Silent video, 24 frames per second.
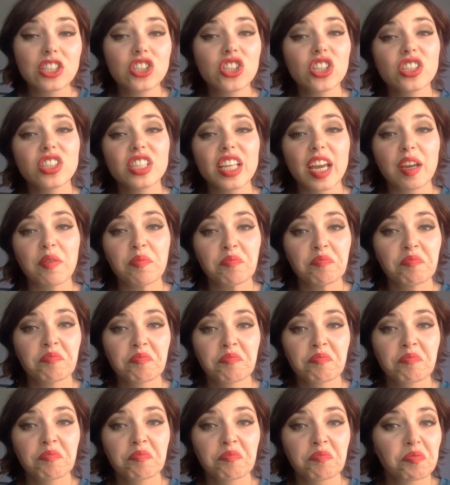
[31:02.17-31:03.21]
It's the
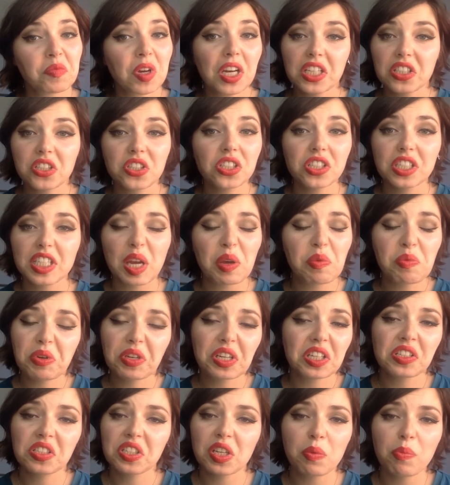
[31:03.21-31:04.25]
same. It's the same.
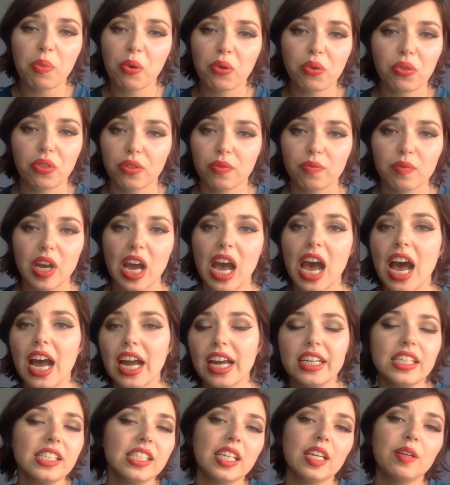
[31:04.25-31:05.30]
You can say both.
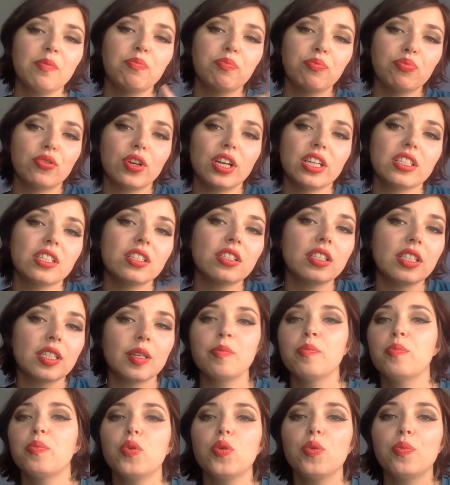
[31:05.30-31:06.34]
I say present
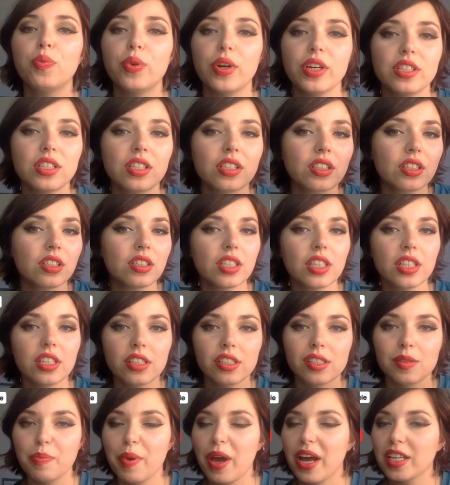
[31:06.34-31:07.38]
simple, present
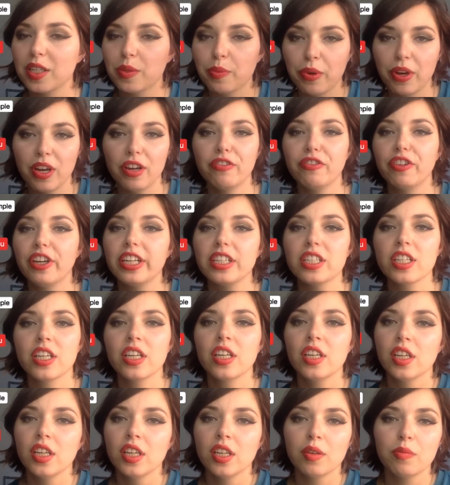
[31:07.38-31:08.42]
continuous, past perfect.
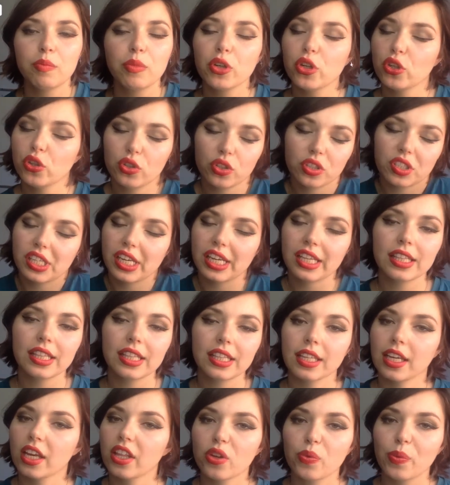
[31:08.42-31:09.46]
But you could say
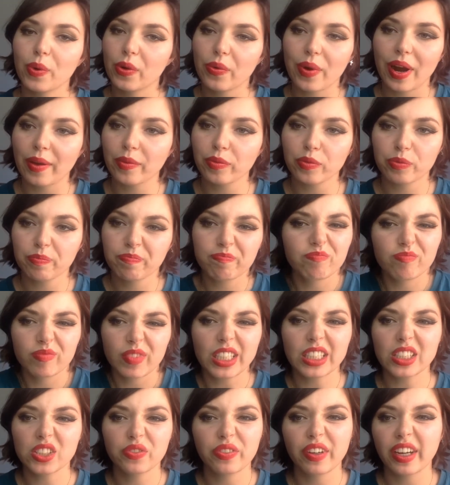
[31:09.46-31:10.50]
it the other way around.
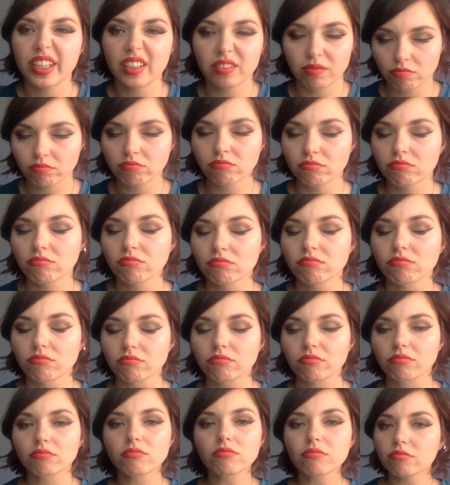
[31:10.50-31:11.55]
That's fine.
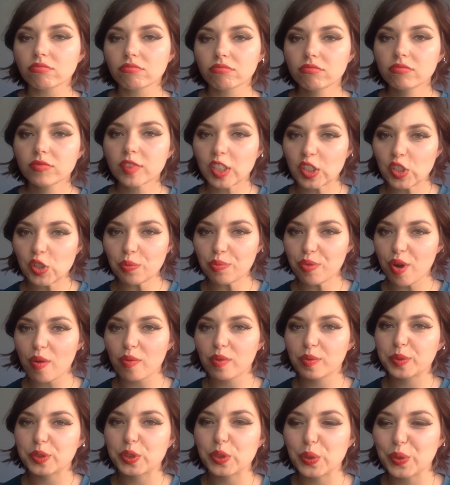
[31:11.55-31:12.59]
No
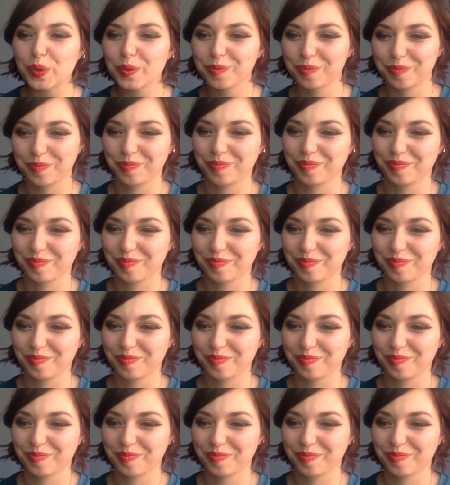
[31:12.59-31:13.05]
problem at all.